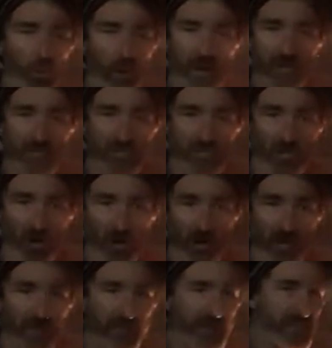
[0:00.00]
when I start
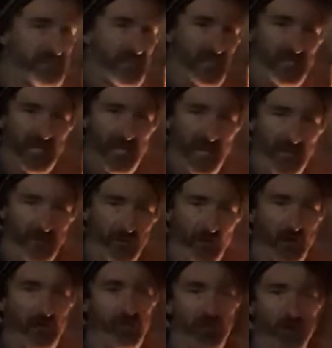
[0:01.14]
it, that's in candle,
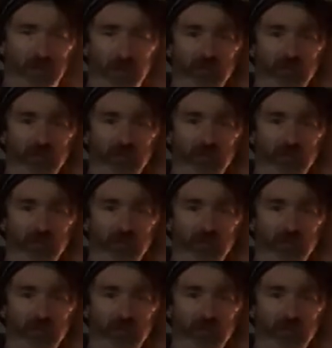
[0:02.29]
and throughout